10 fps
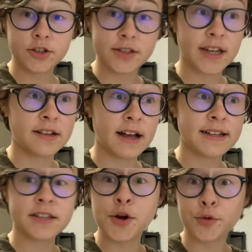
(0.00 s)
Just had
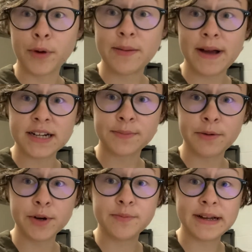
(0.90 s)
class, ran back to my
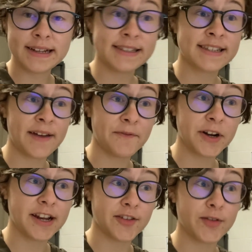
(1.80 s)
room. It's time for
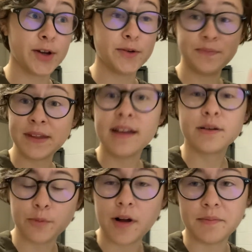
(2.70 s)
an interview.
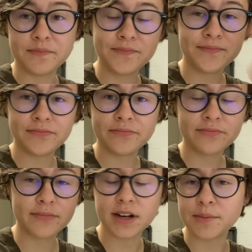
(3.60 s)
Well,
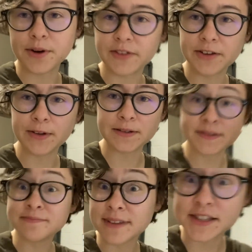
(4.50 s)
the number of interviews.
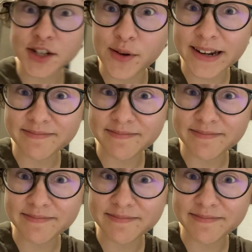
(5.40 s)
Let's do it.